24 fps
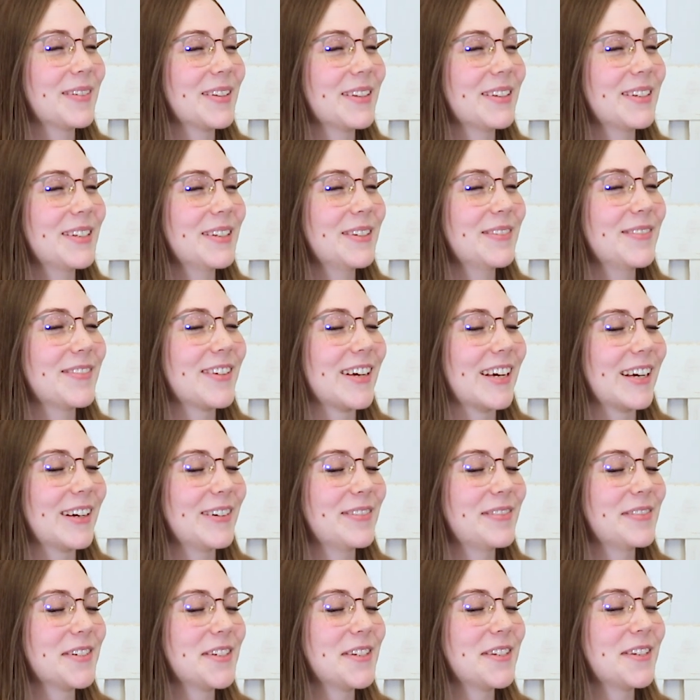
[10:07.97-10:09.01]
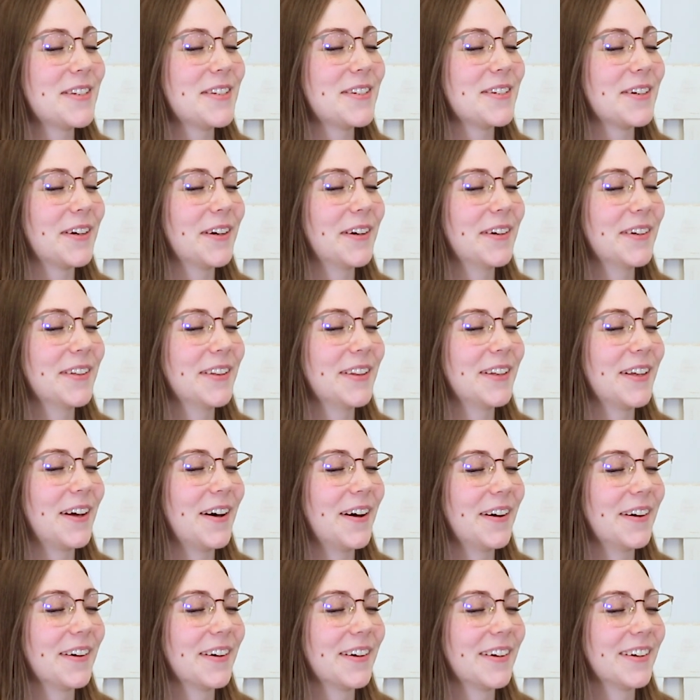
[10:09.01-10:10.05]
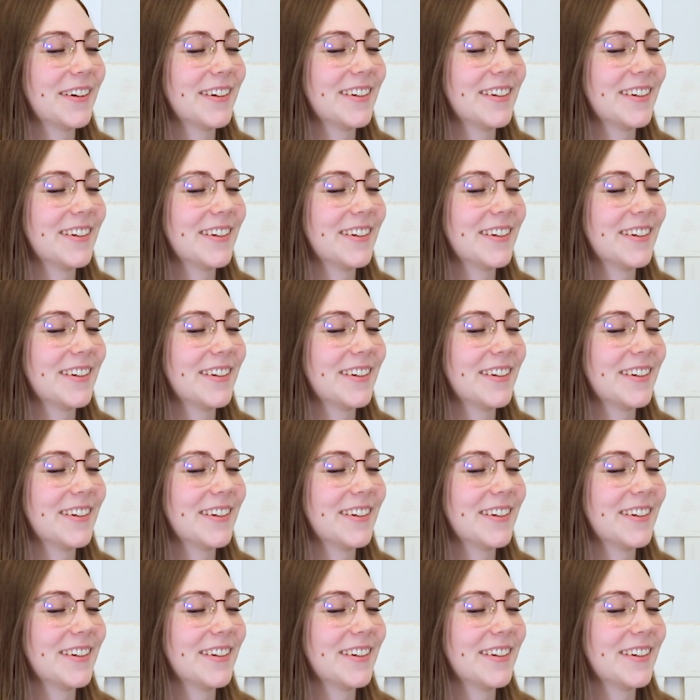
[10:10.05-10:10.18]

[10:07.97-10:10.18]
this figure for so long.